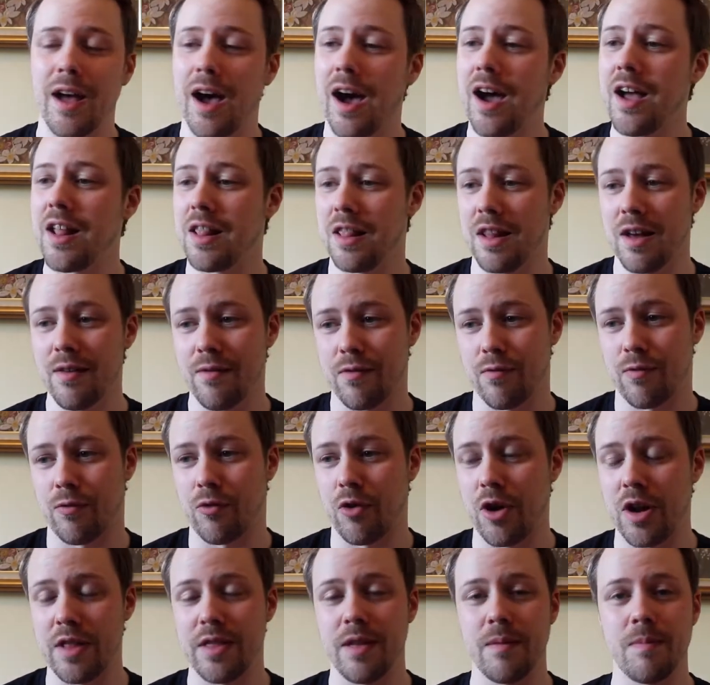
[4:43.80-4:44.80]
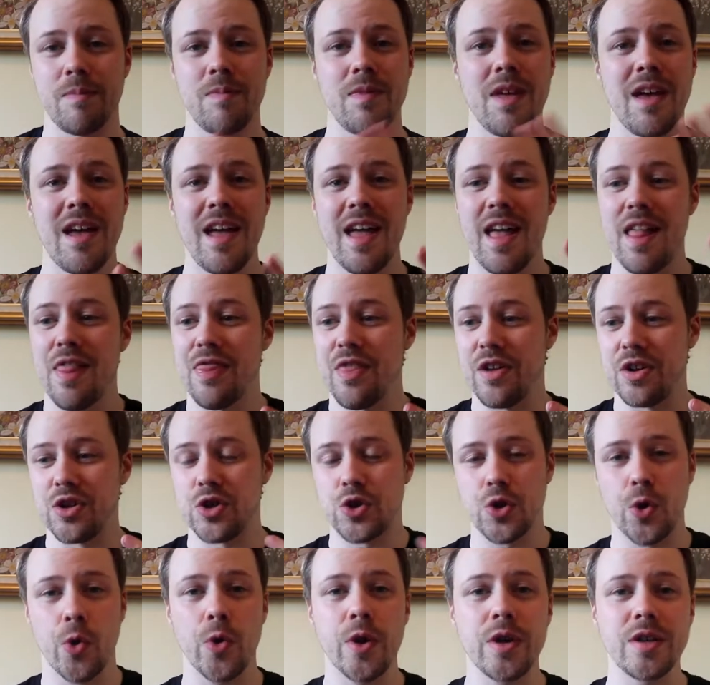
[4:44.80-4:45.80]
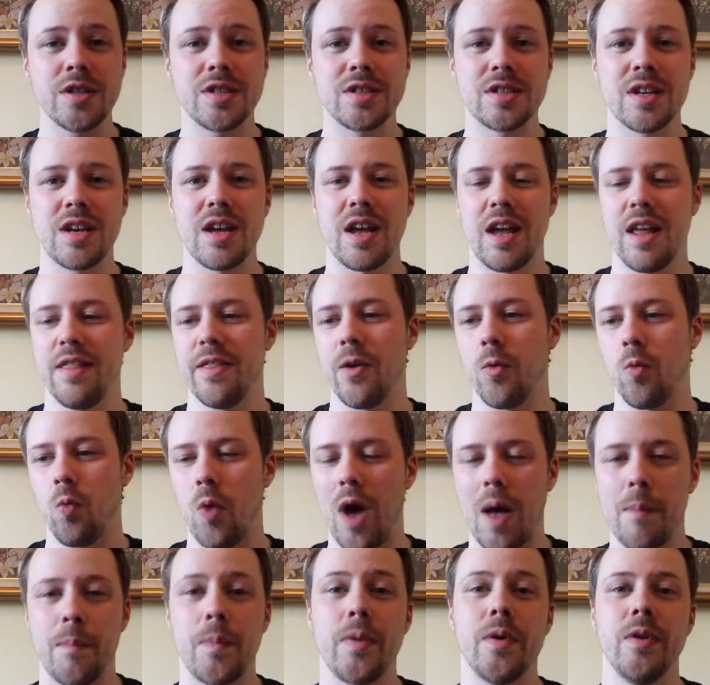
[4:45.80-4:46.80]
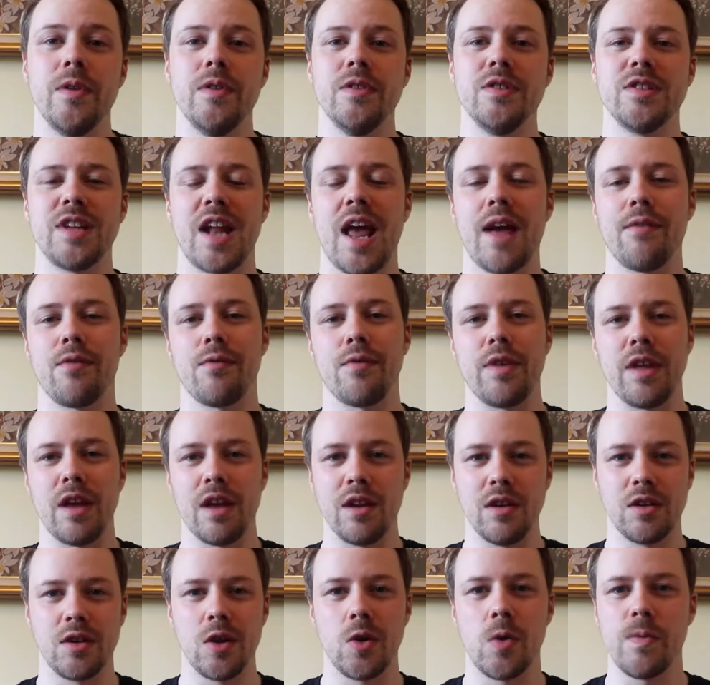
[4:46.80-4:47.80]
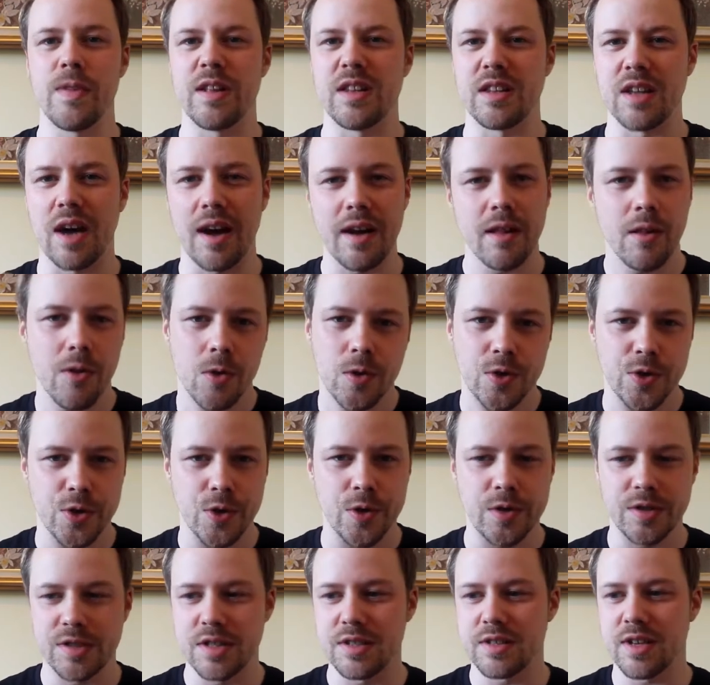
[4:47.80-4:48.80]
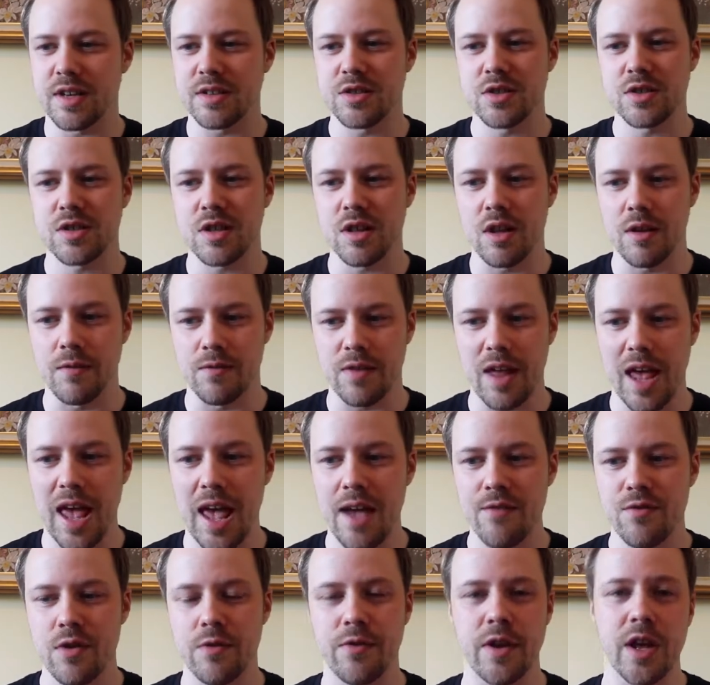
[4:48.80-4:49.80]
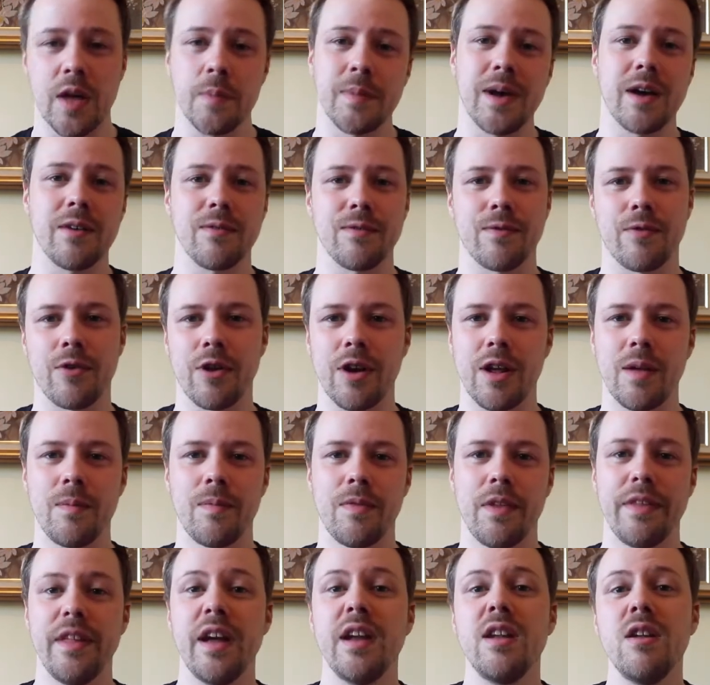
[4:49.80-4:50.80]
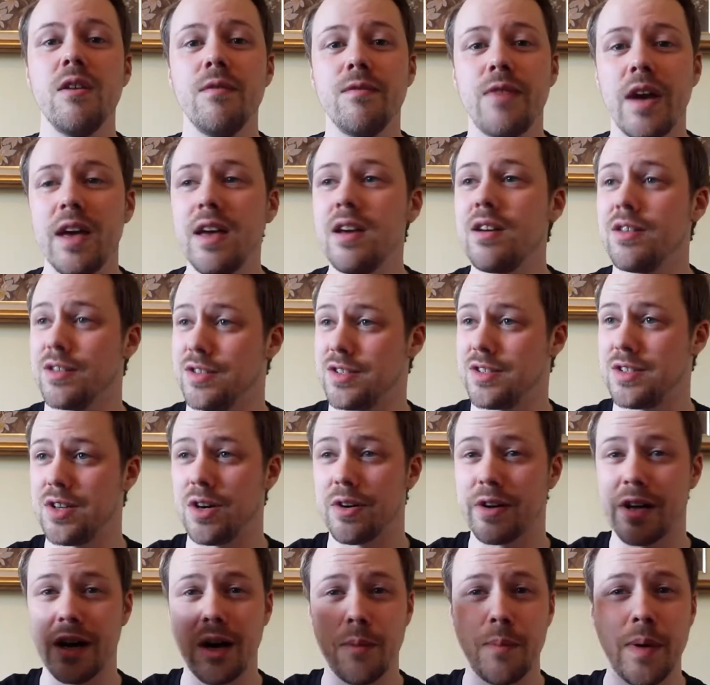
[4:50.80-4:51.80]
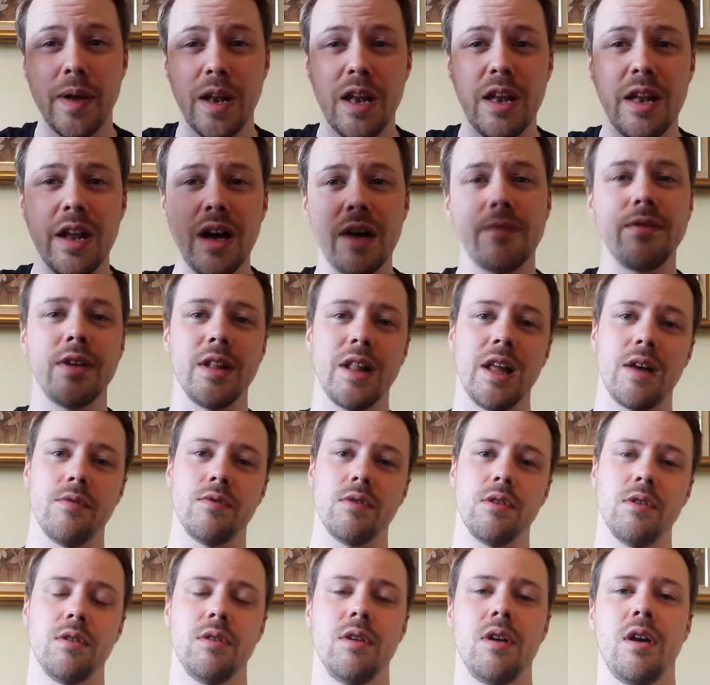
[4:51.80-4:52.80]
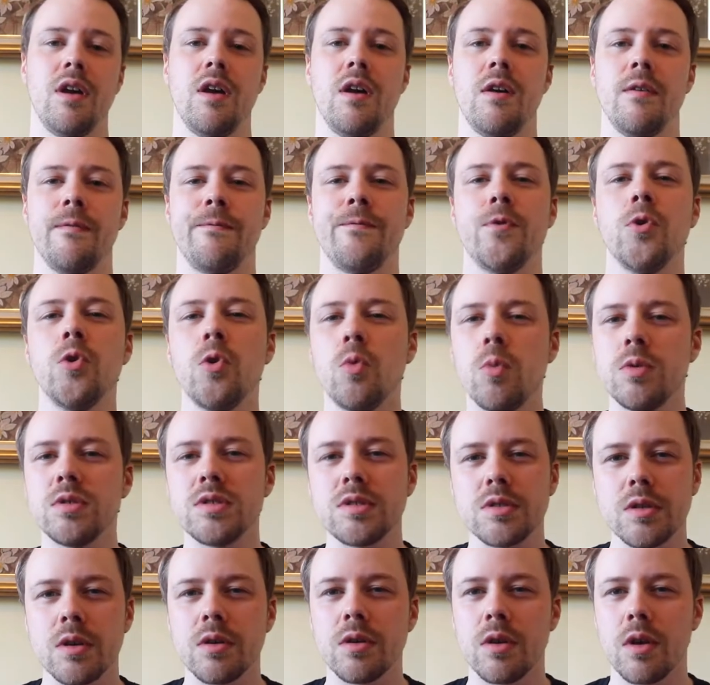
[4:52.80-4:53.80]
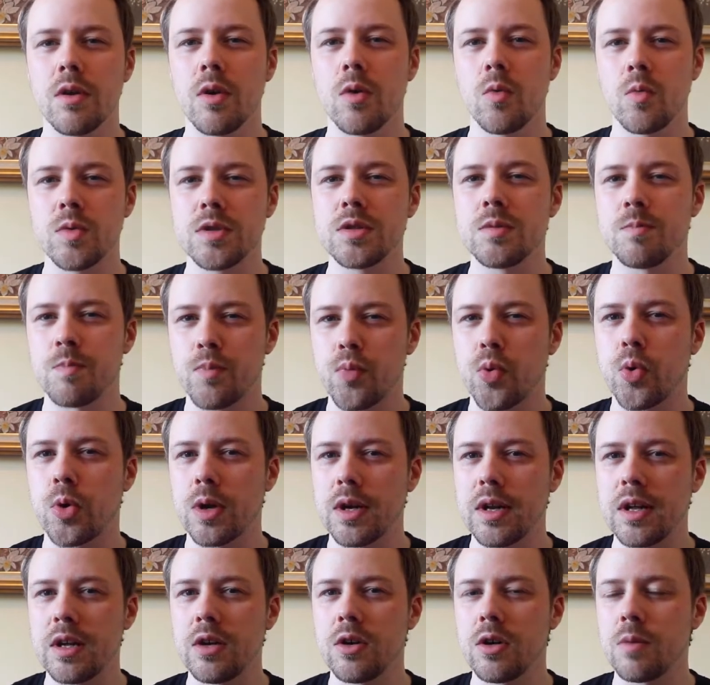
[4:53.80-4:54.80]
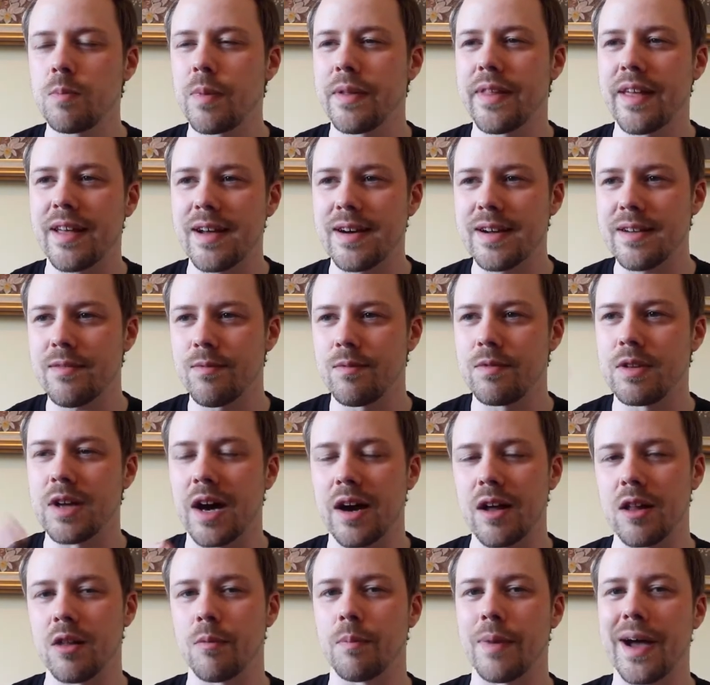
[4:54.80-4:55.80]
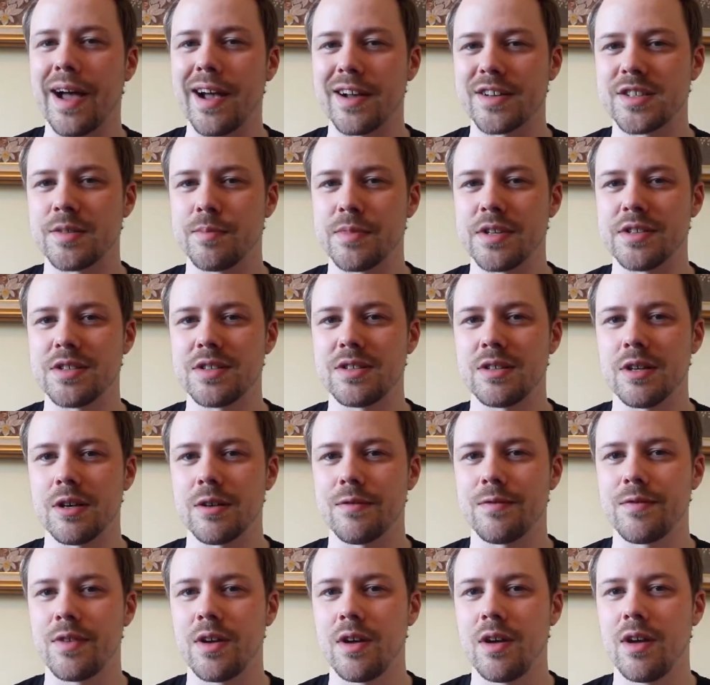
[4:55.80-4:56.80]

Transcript: I loved Free. The choice in the weapons and everything you can do and the dialogue choices, I just loved everything about Free. And then New Vegas took it up another level. 4 was pretty good, but they kind of dialed back some of the stuff.